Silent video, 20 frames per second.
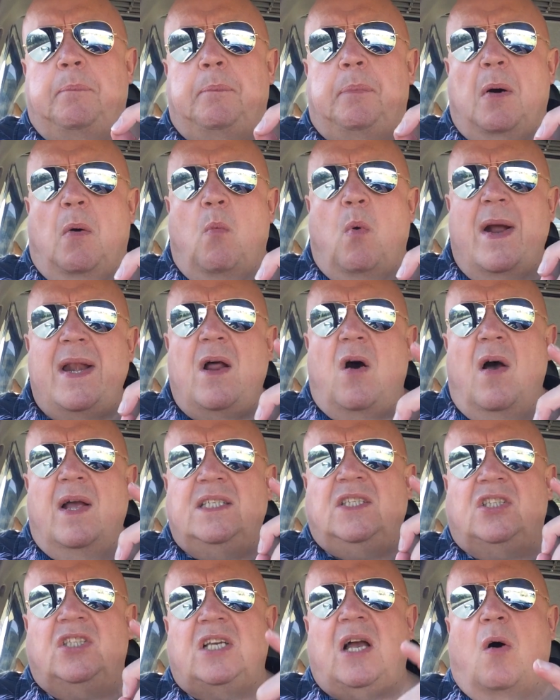but when I
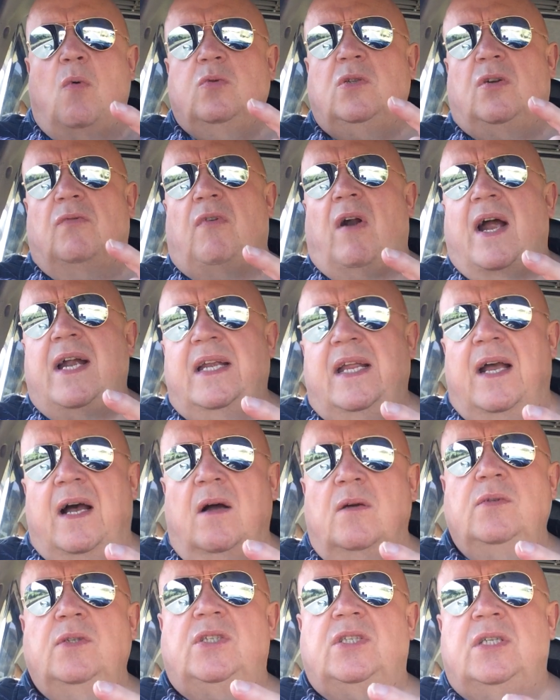sold the
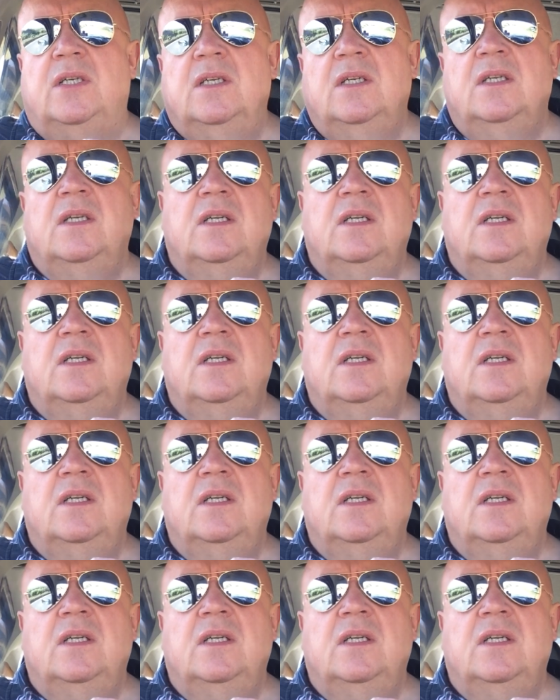radios,